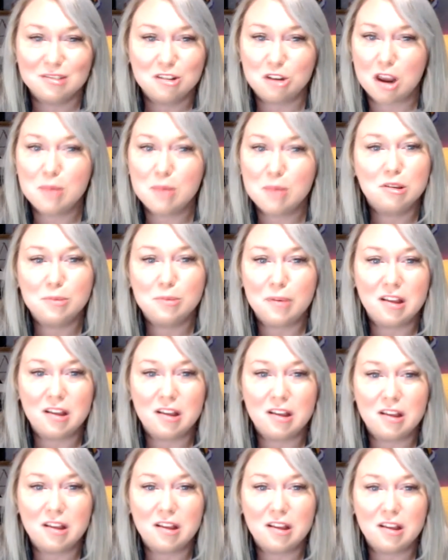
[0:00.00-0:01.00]
Jamie
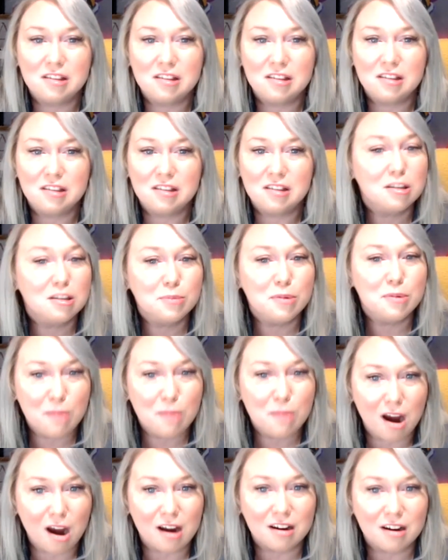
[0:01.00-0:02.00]
spends time with her husband,
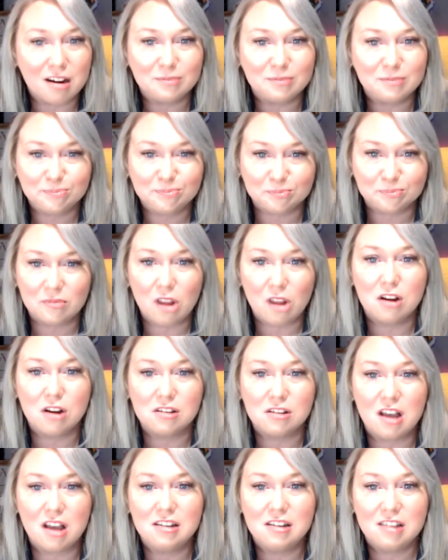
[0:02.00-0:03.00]
Mark, her
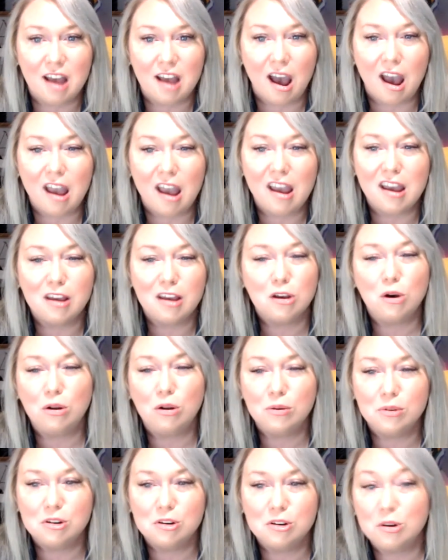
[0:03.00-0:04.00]
son, Ty, and
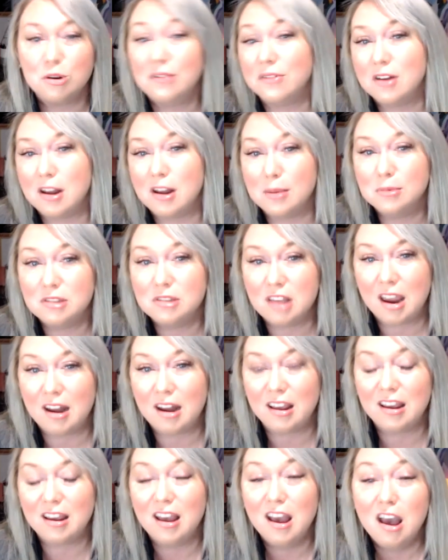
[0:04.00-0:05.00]
golden retriever named
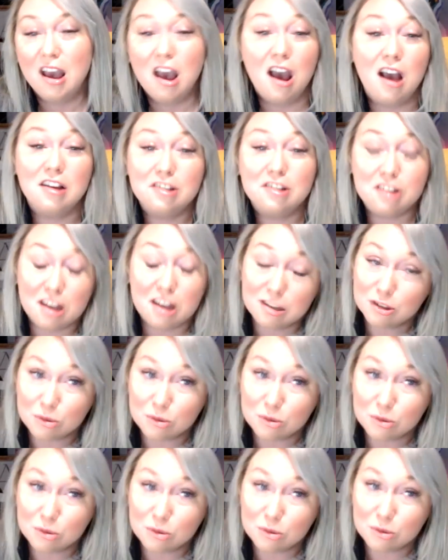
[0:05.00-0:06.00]
Sadie. And she has
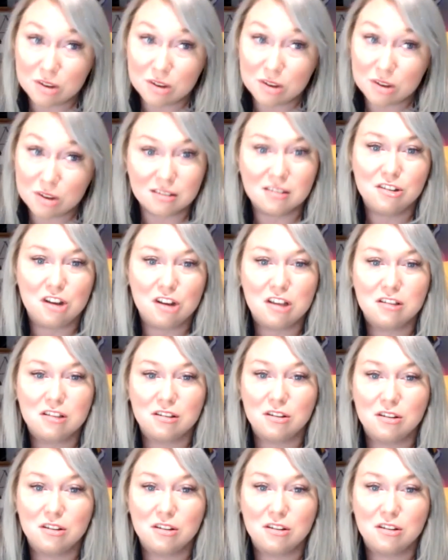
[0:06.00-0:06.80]
three cats. She has